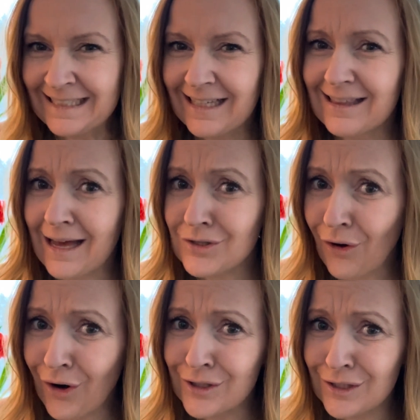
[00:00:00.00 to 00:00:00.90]
that's
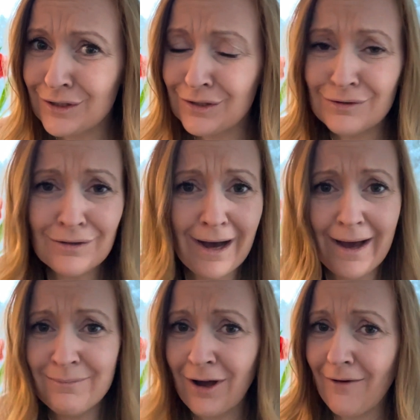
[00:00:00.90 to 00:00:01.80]
hard to do.
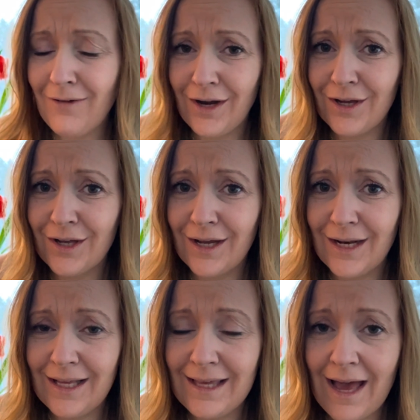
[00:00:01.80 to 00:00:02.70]
I'm not very good at
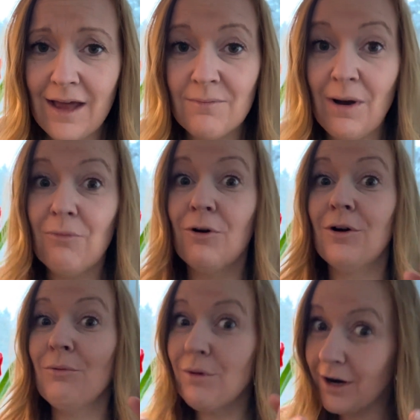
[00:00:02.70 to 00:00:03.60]
it yet, but
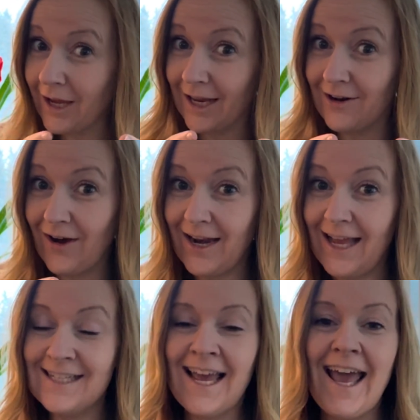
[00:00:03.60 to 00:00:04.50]
we're working on
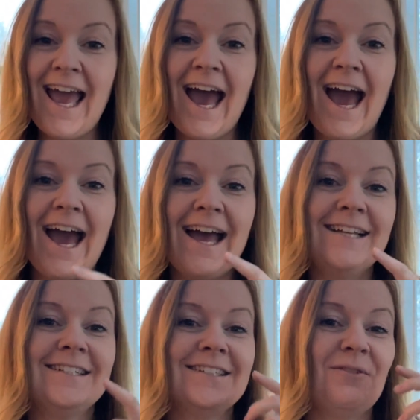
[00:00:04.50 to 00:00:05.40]
it.
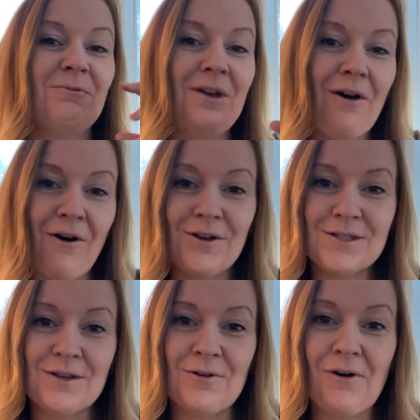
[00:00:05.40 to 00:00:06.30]
And we
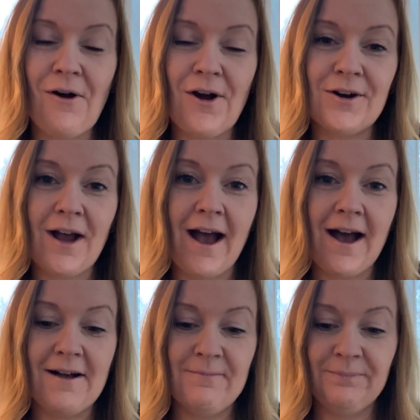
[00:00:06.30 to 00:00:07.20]
also are,
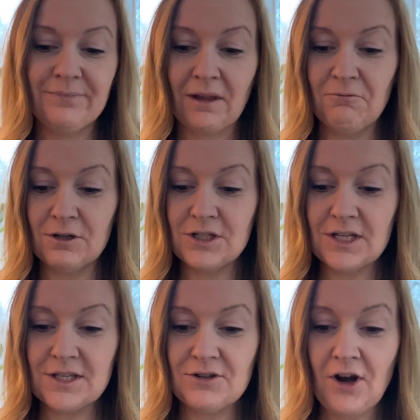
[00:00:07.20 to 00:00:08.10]
we're
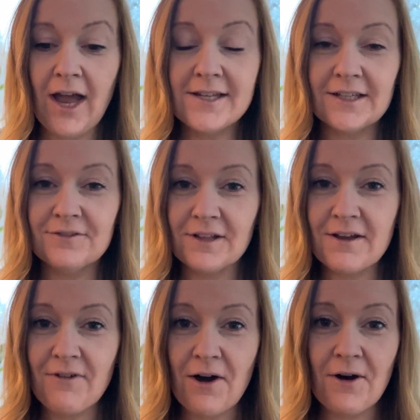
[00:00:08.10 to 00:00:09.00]
just trying to
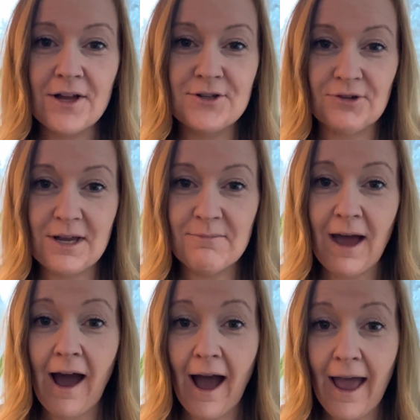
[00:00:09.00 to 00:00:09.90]
live out a dream
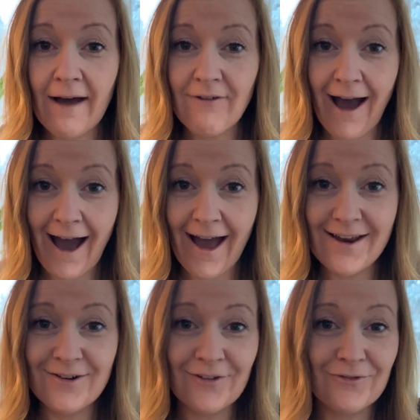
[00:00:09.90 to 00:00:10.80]
that I have
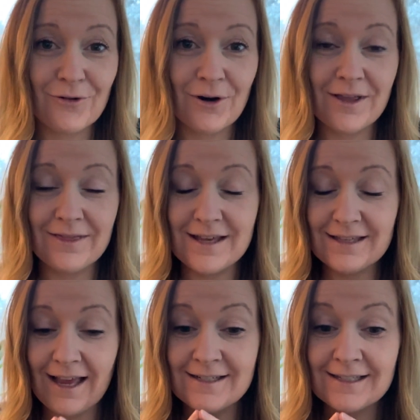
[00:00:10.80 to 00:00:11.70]
had for this
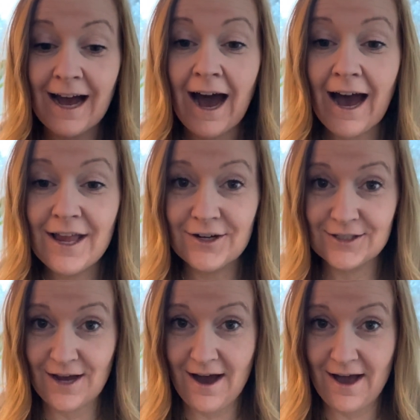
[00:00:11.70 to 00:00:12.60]
entire
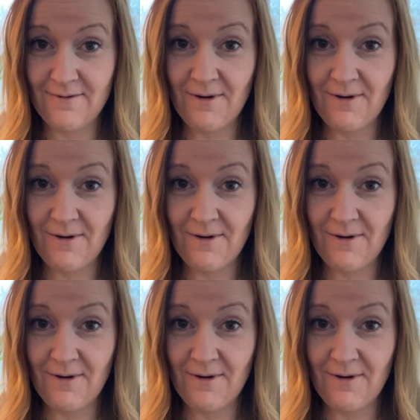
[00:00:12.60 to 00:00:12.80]
time